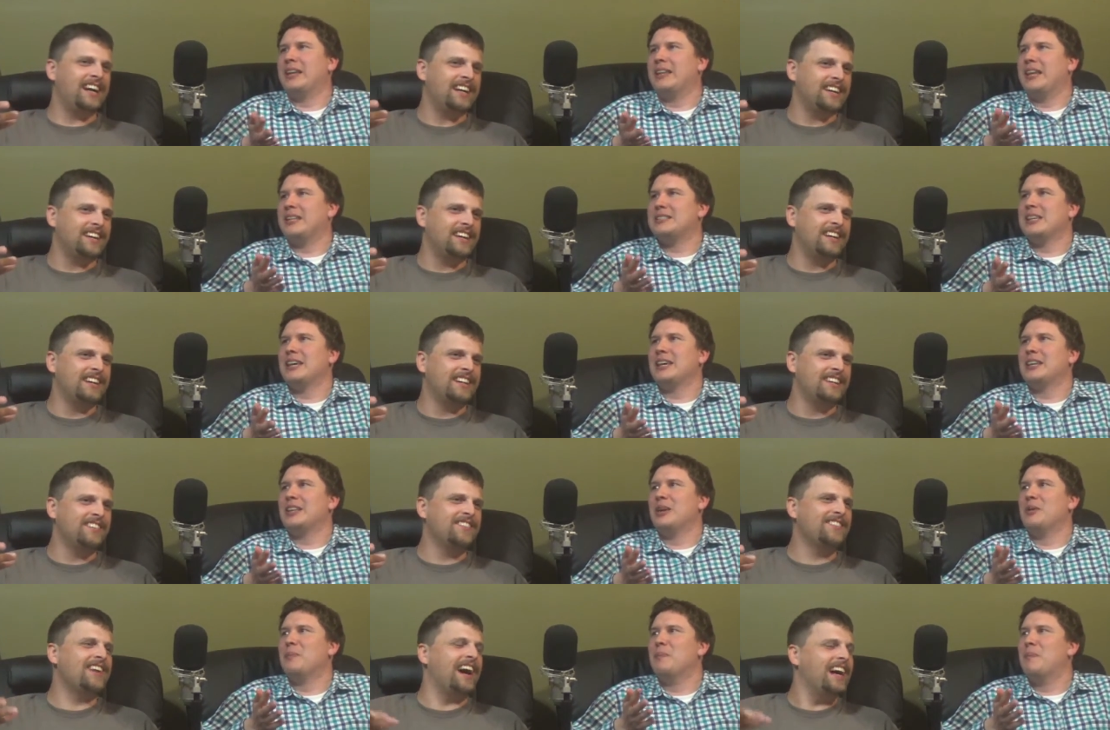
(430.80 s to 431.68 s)
Speaker 1: That's,
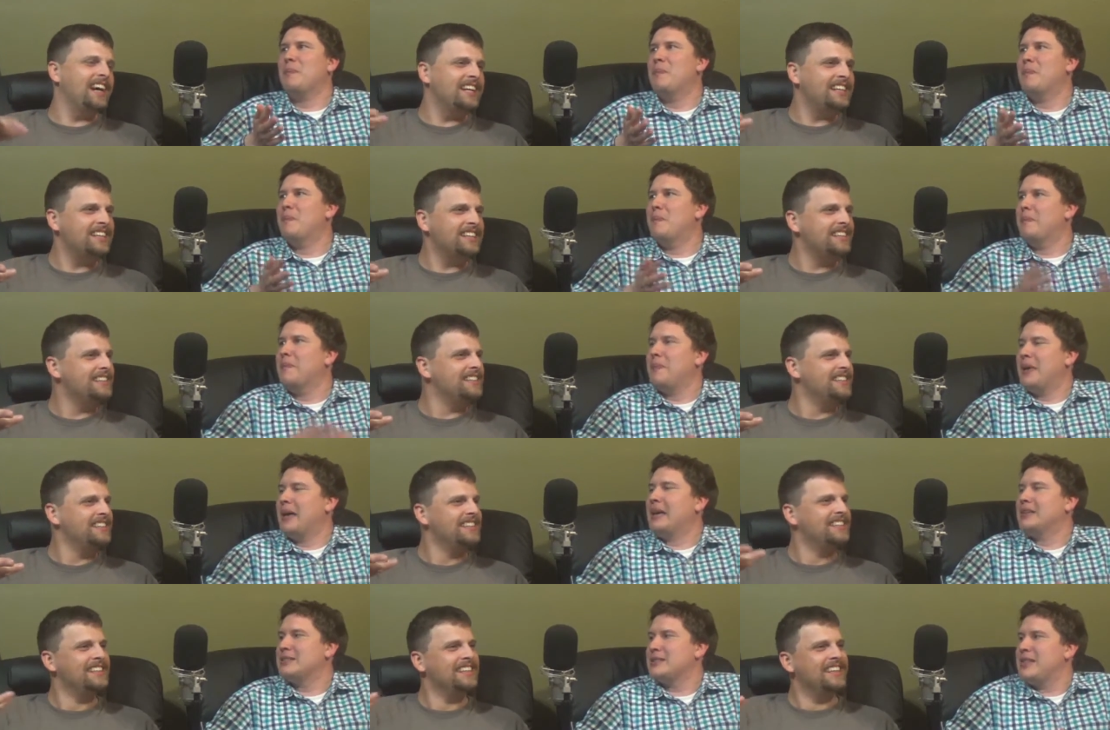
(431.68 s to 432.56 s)
like, the
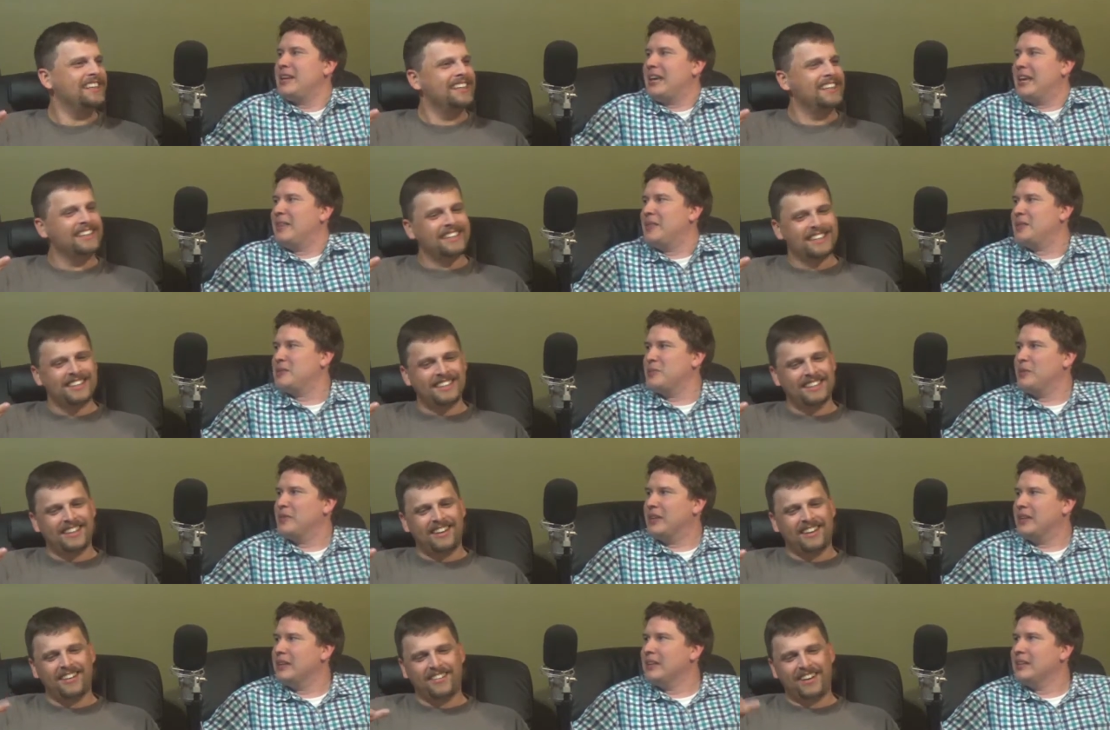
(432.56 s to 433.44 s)
biggest thing in this
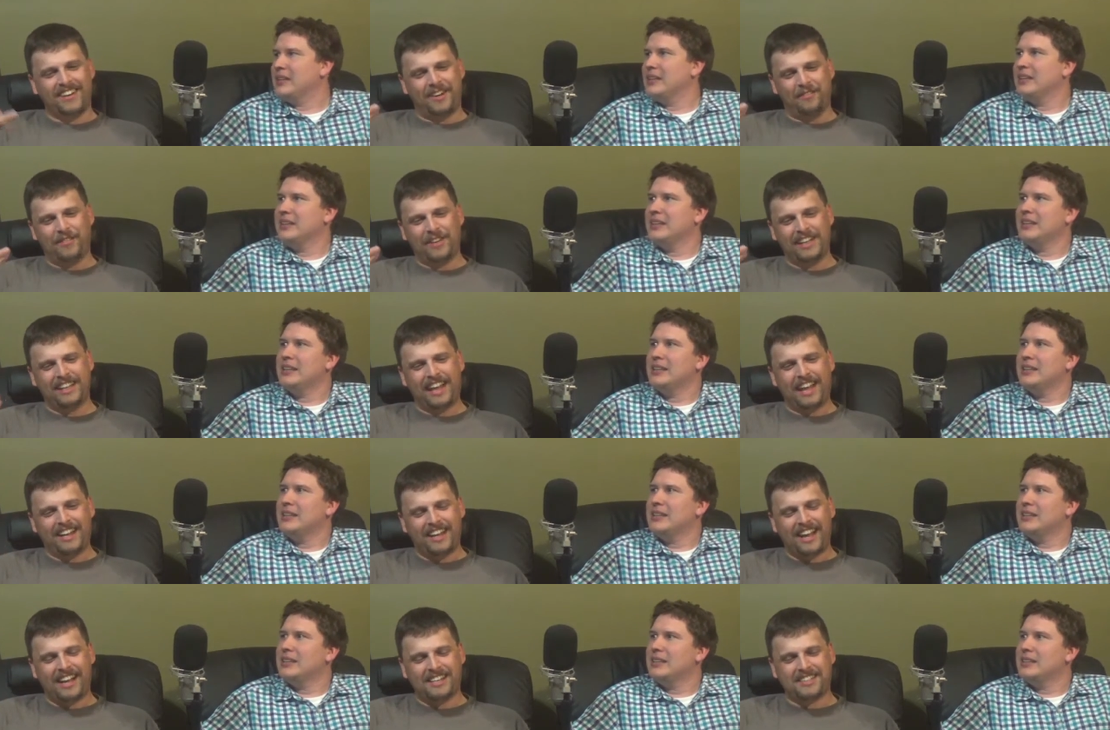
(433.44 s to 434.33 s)
movie. Okay, but
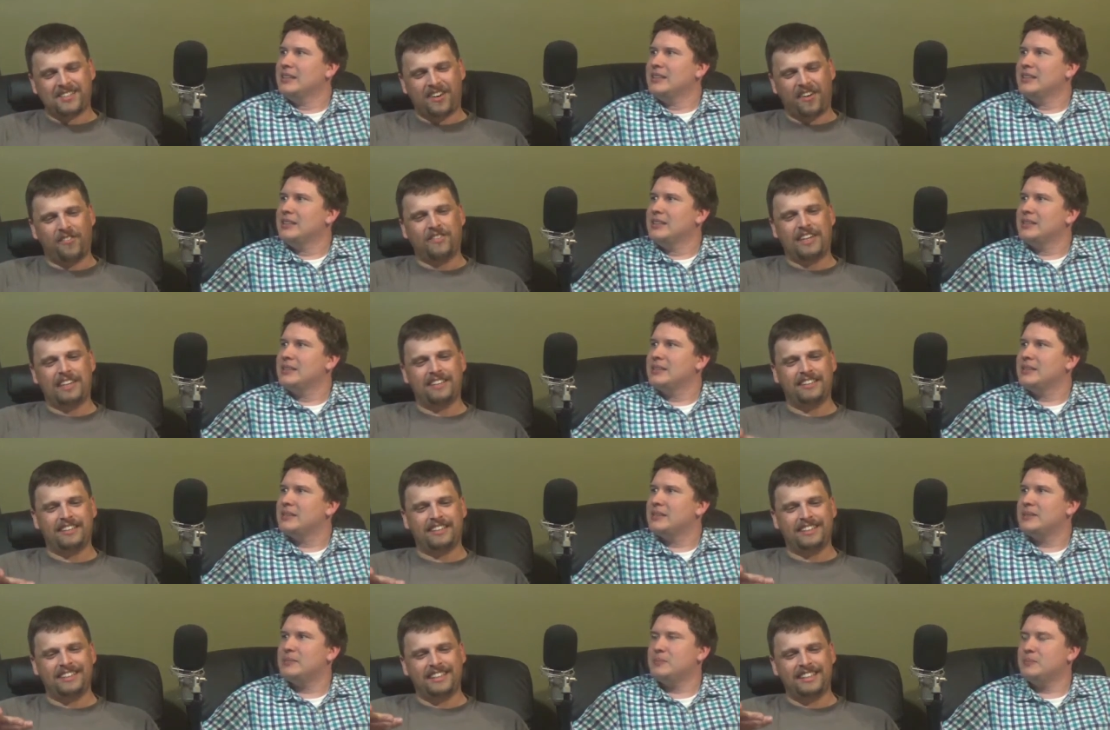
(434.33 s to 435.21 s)
that's true. But
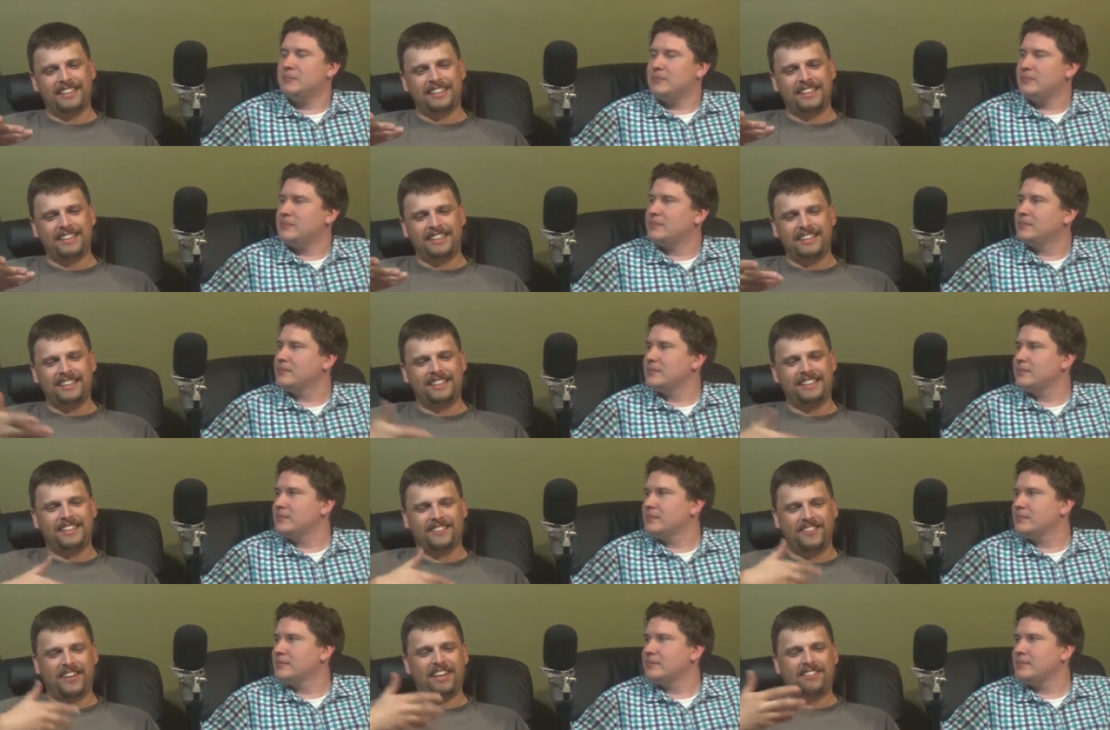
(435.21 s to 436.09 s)

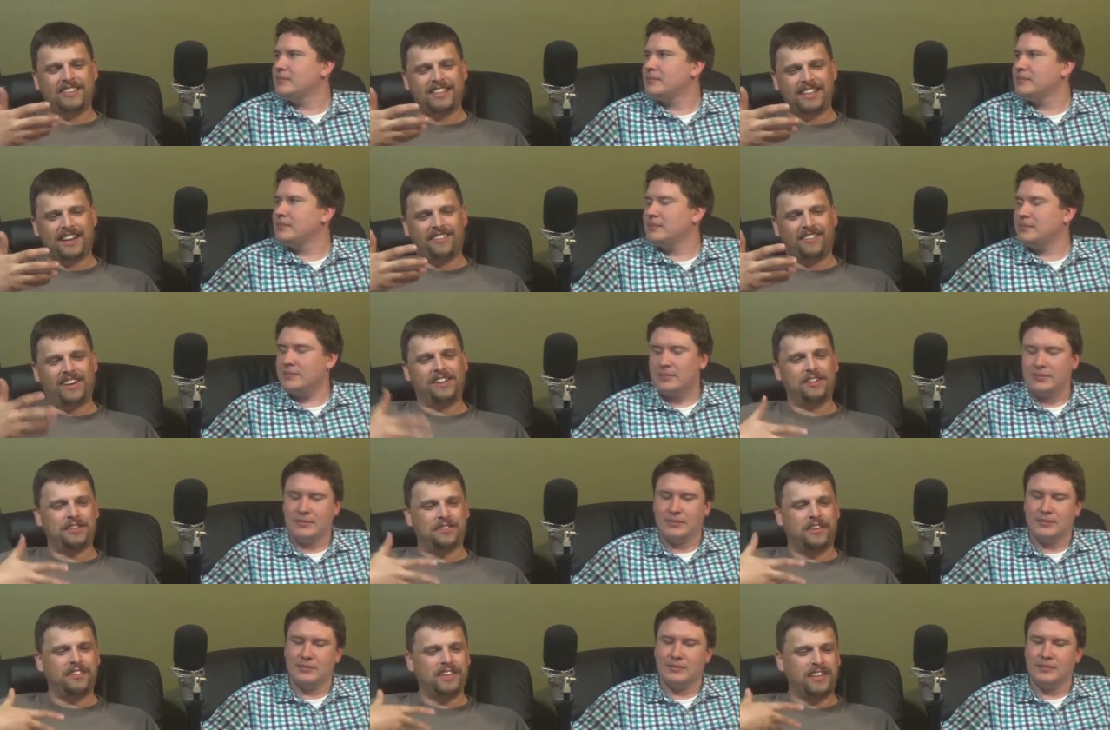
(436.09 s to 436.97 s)
to me, it was, like, one of
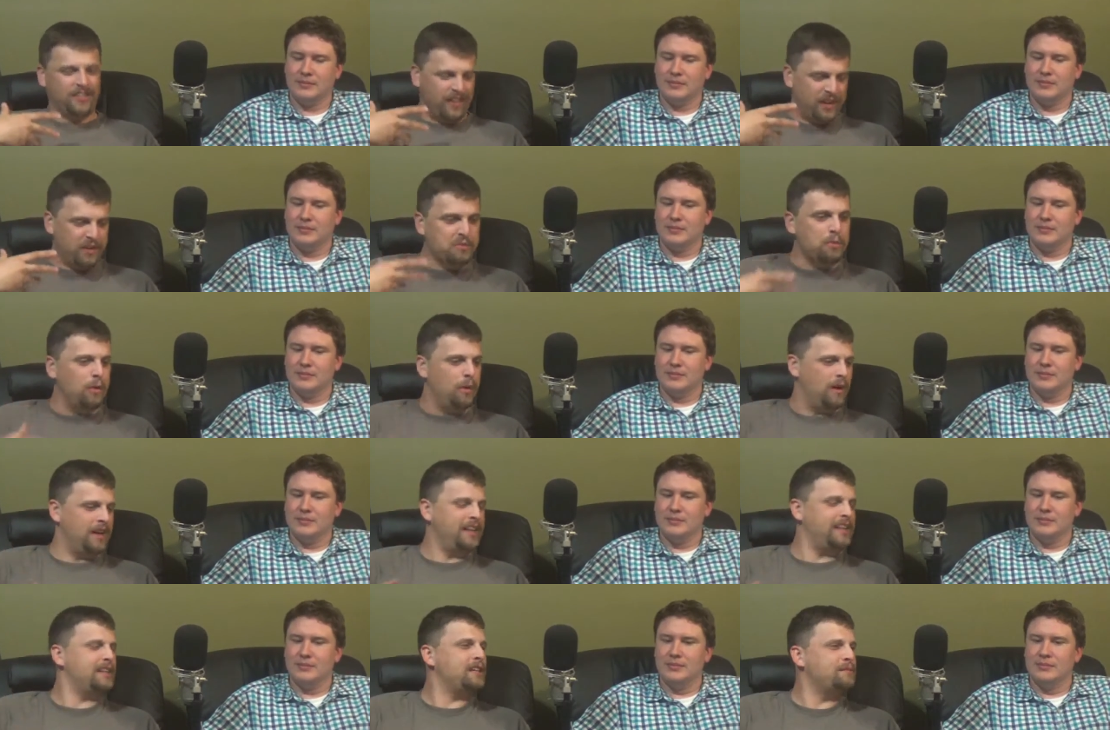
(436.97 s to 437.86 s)
those movies where you
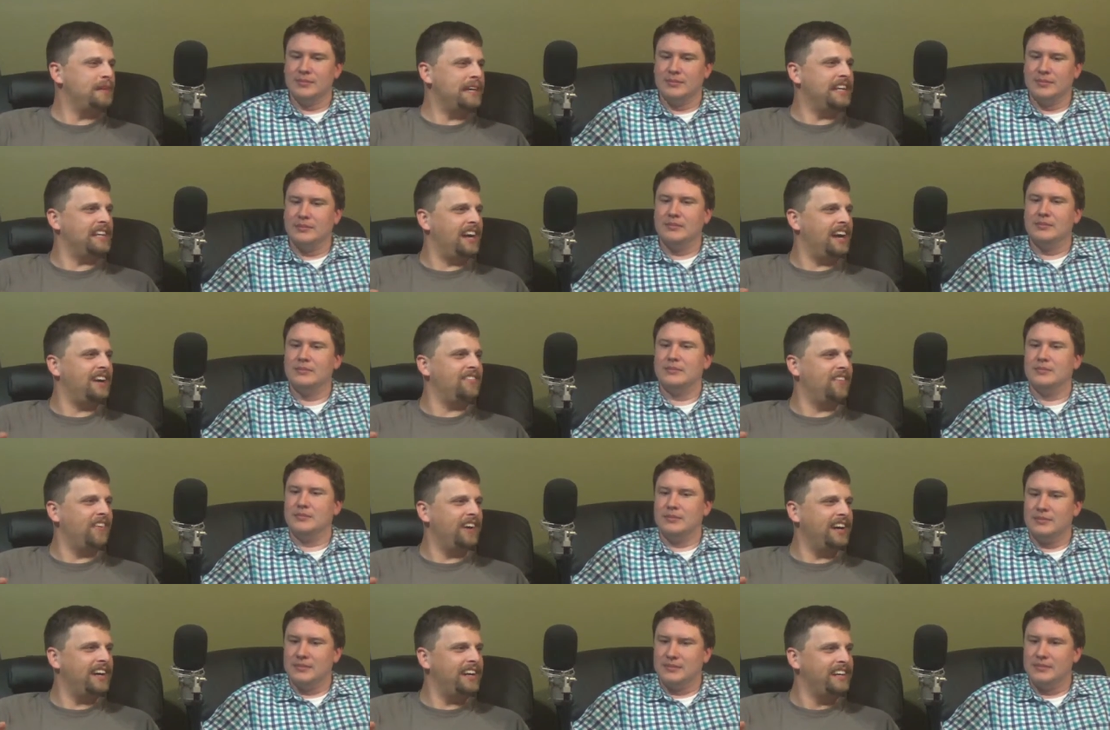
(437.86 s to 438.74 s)
want it to be that
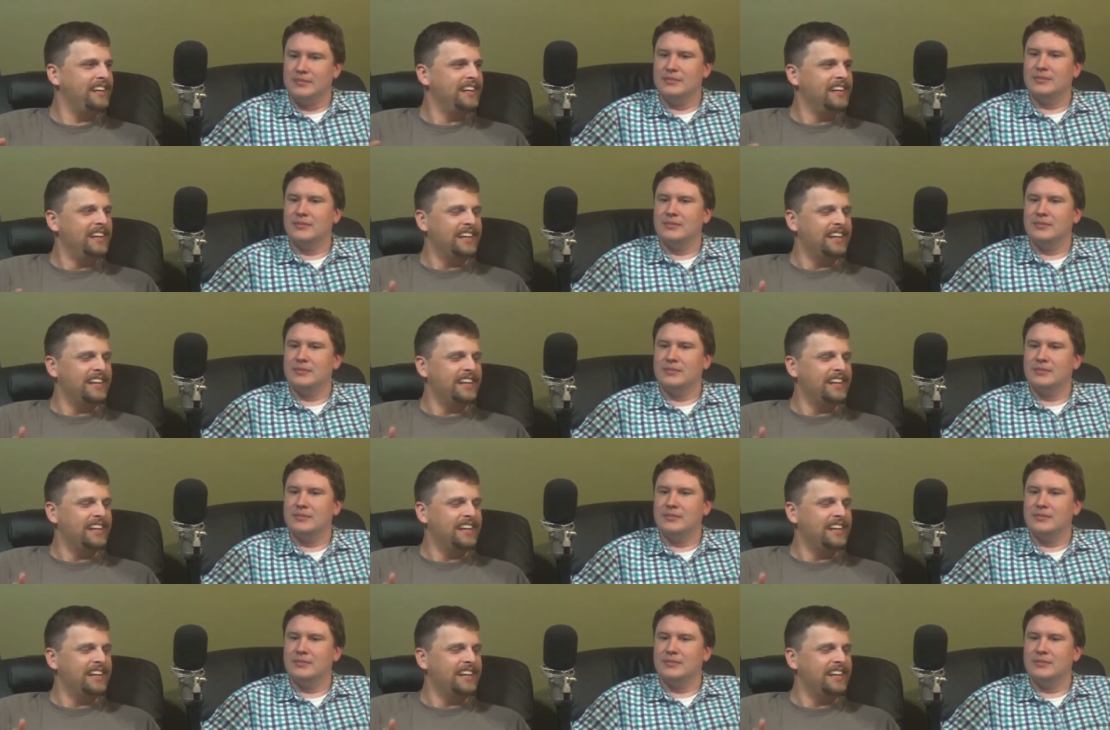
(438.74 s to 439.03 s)
way.